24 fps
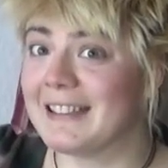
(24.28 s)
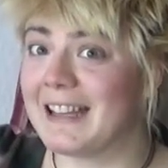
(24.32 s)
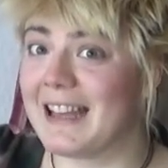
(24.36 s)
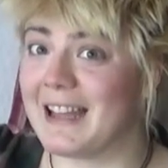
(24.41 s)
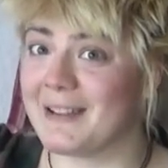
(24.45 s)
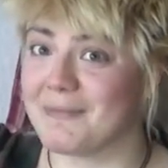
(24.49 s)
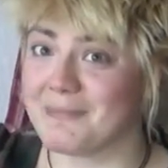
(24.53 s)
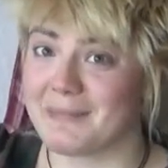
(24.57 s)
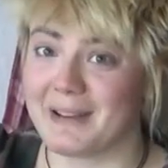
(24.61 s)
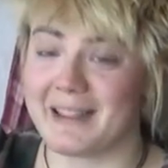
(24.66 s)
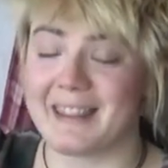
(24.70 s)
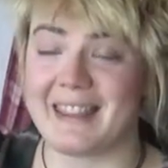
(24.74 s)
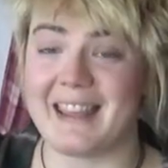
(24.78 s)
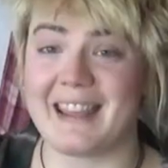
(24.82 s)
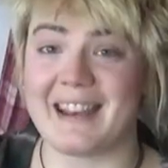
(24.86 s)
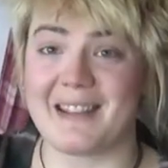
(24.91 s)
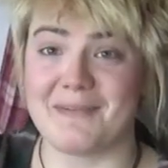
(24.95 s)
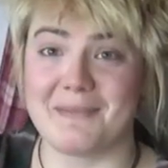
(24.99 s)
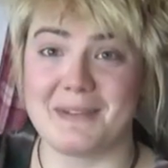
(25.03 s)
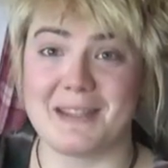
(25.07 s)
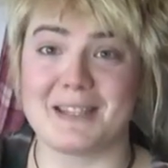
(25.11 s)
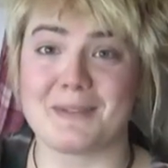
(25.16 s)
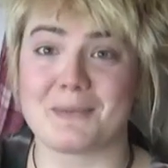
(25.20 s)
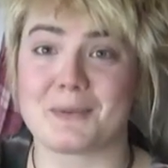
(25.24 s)
And by that I
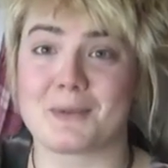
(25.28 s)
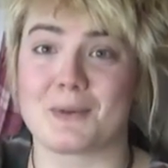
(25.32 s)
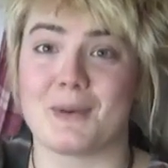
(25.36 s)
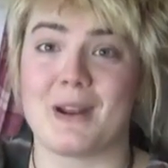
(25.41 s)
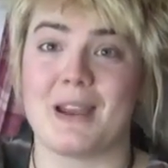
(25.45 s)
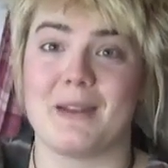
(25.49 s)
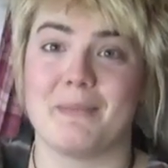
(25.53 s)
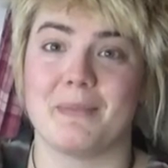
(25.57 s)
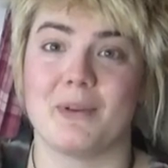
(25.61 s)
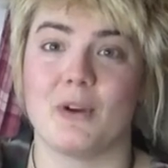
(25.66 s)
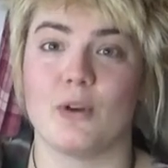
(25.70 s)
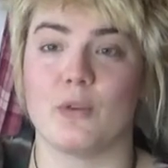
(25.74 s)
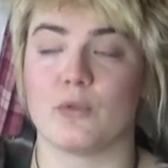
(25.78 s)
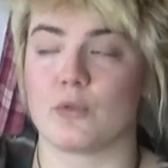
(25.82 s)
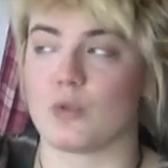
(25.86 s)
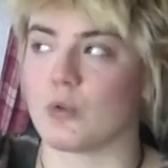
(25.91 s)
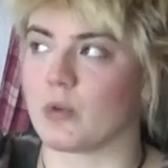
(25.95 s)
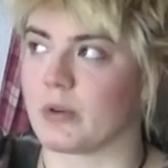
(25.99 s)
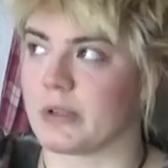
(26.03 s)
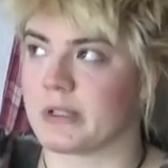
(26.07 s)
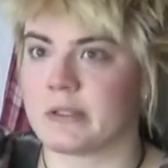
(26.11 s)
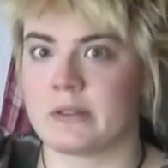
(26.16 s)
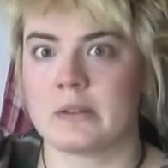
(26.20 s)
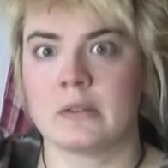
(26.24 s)
mean subscribe, of
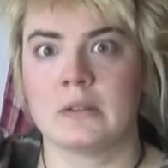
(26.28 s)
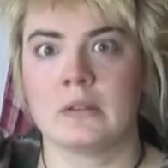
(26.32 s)
course.